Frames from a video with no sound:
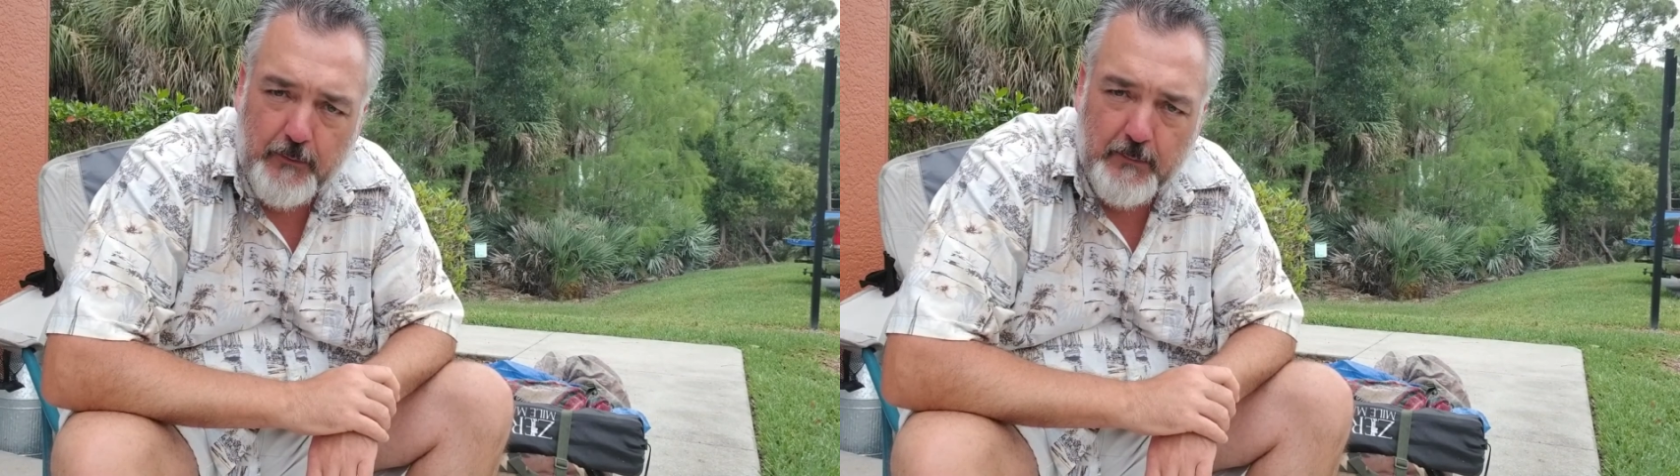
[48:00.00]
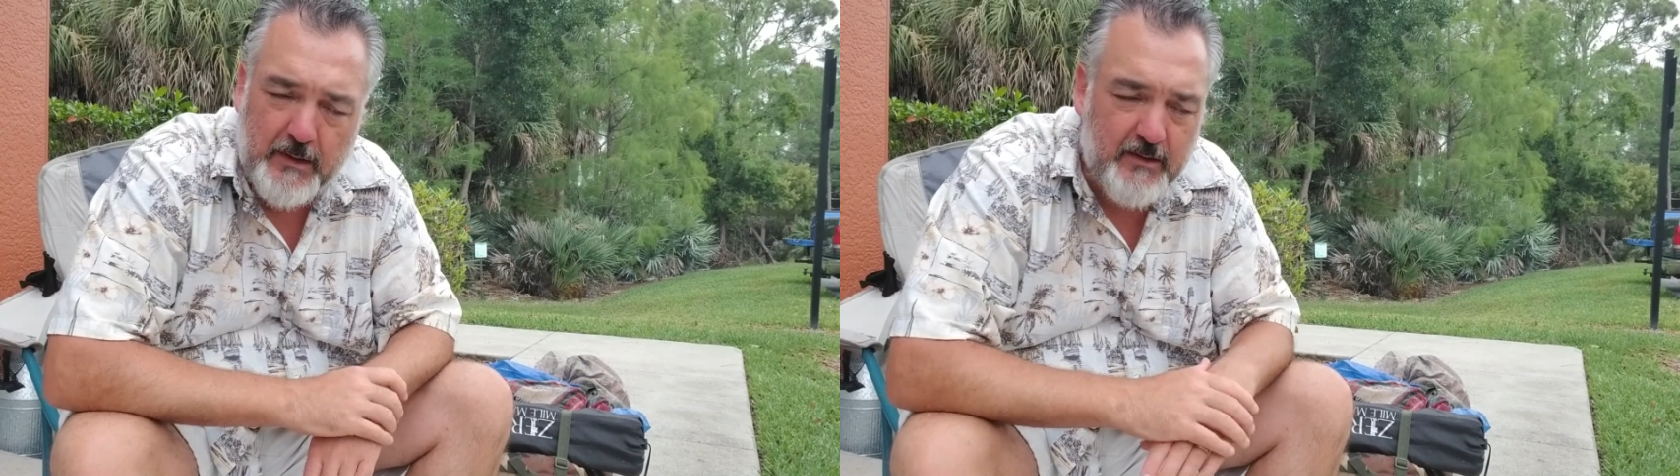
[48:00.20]

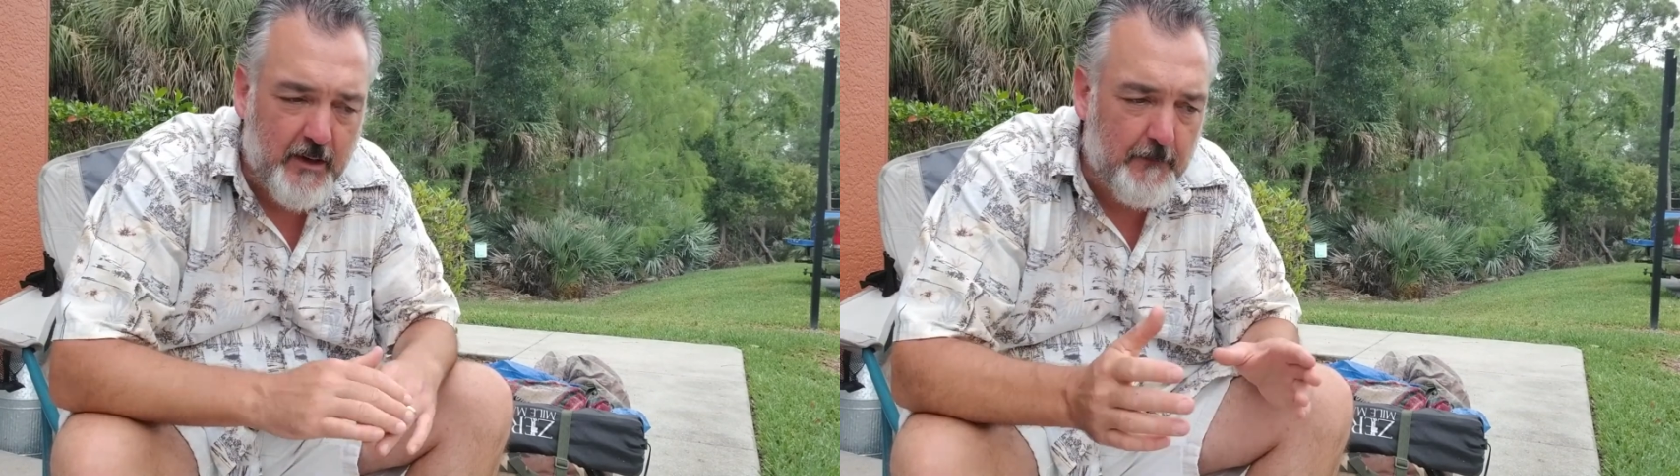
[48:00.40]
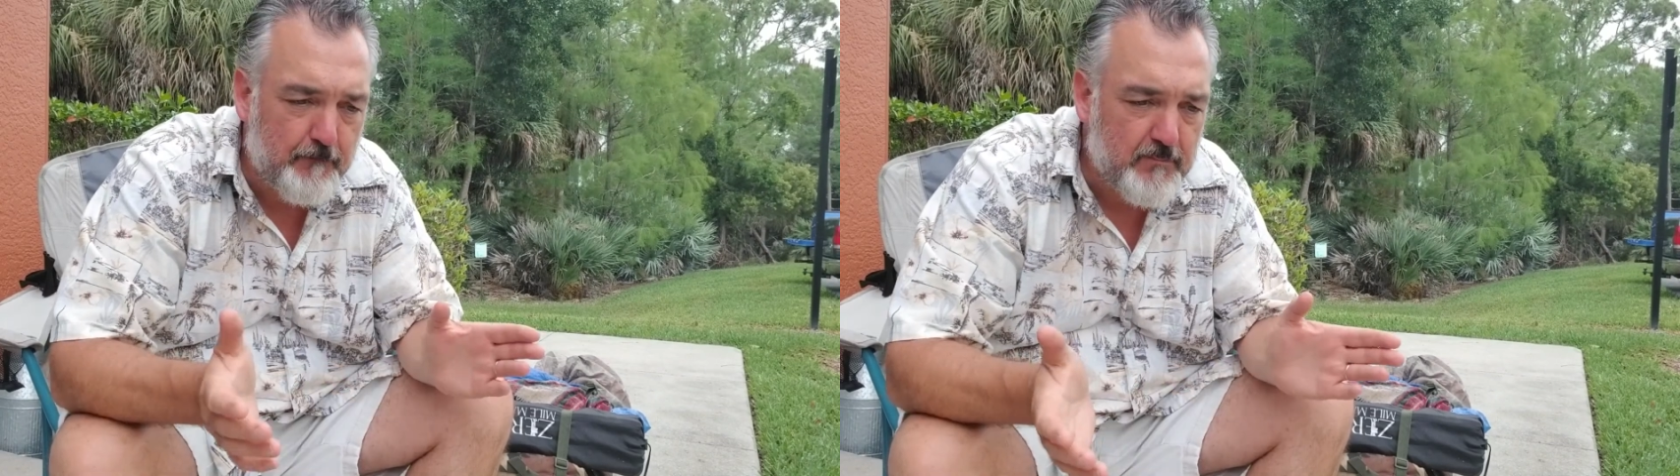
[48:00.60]
But
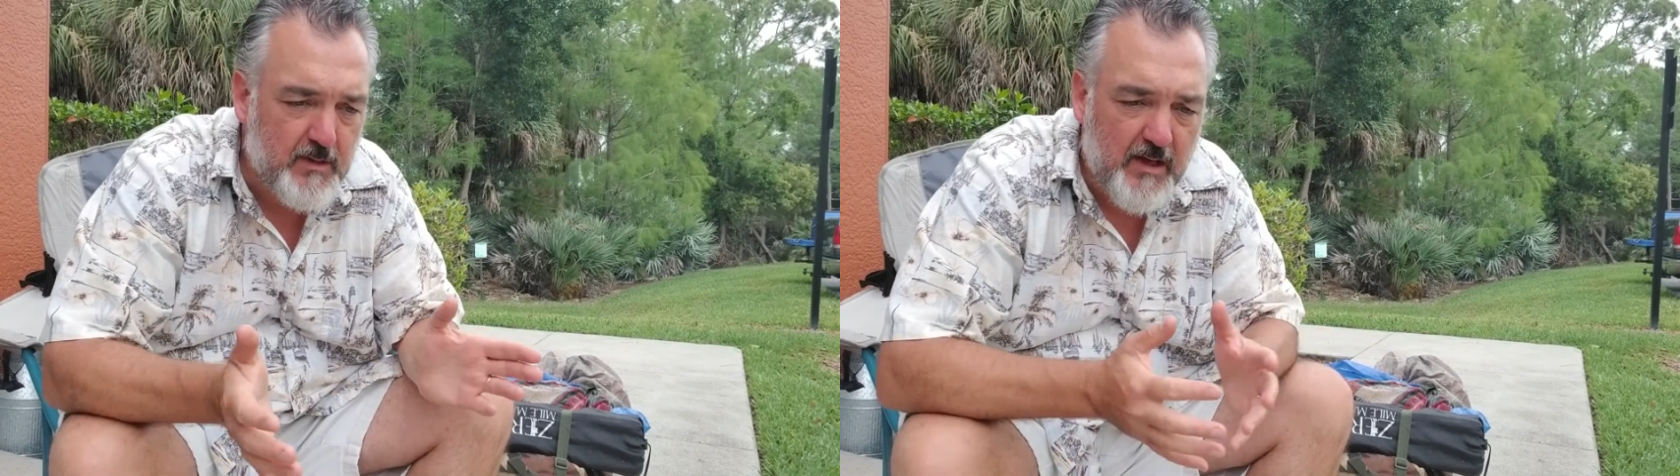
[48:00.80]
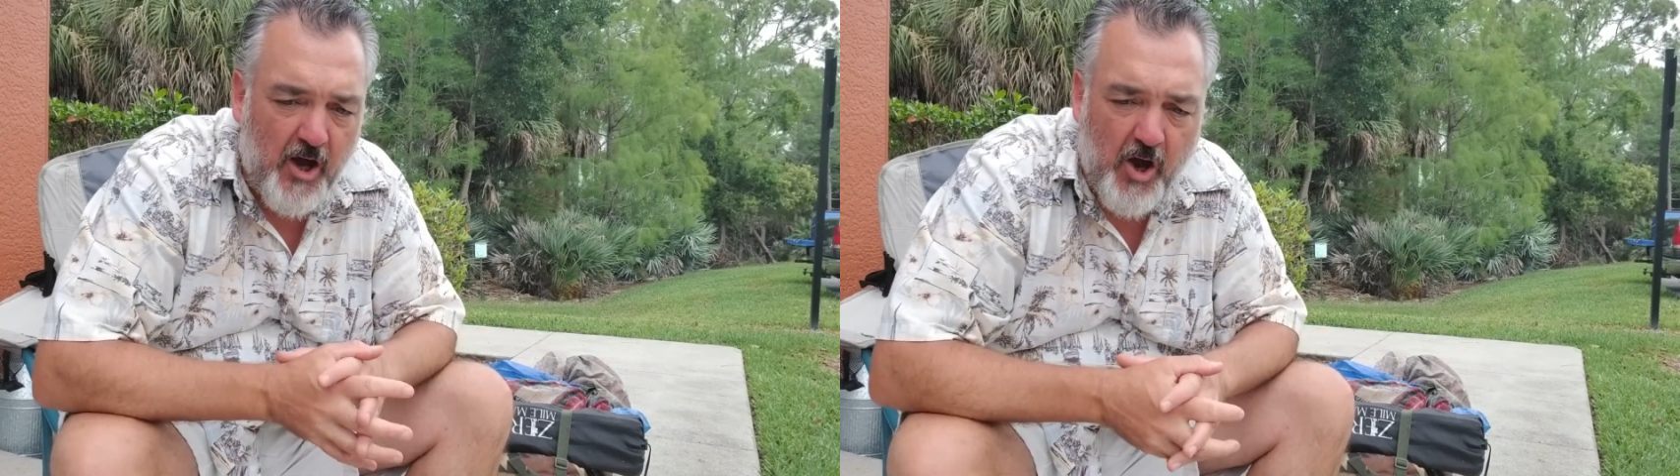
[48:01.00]

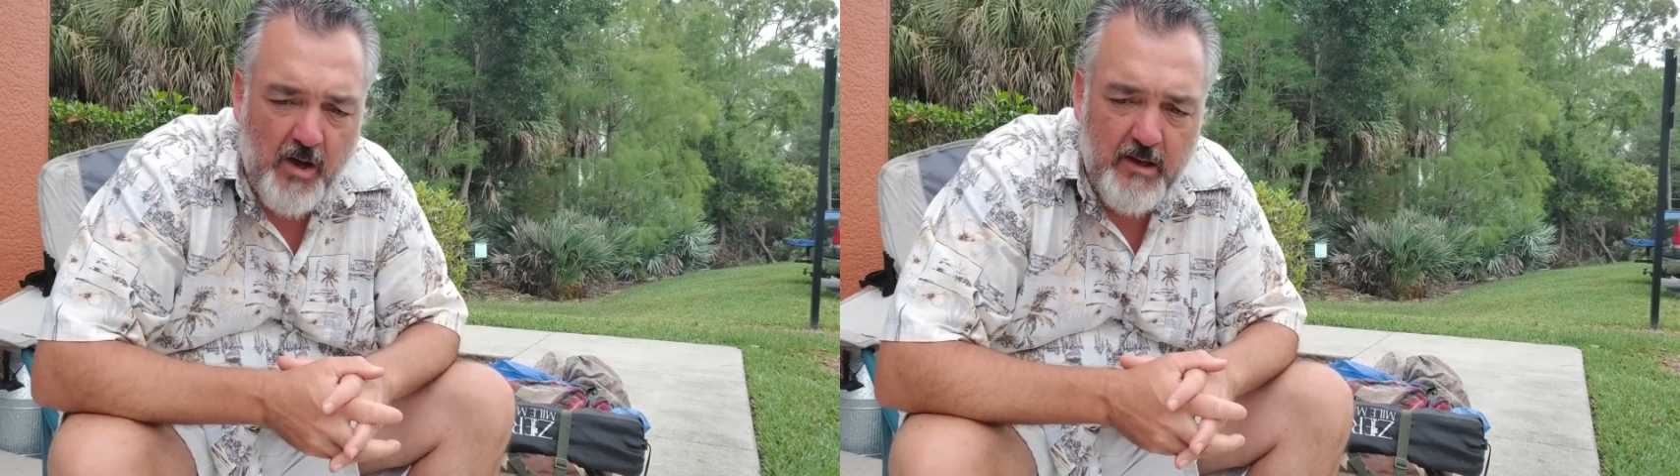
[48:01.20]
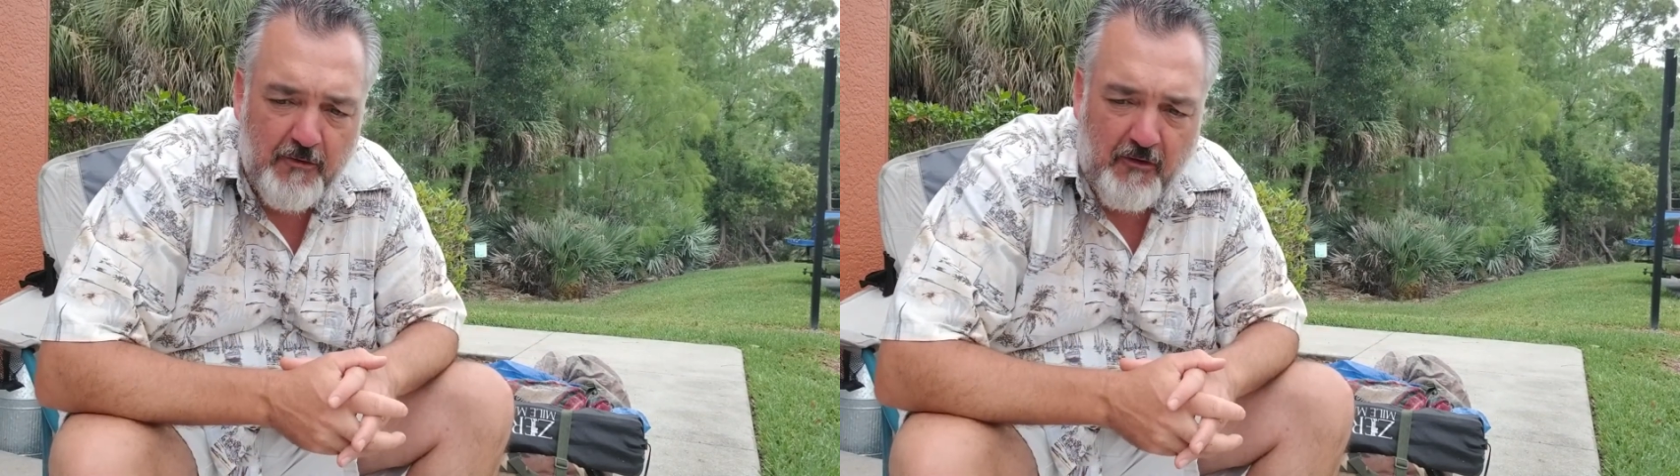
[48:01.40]
if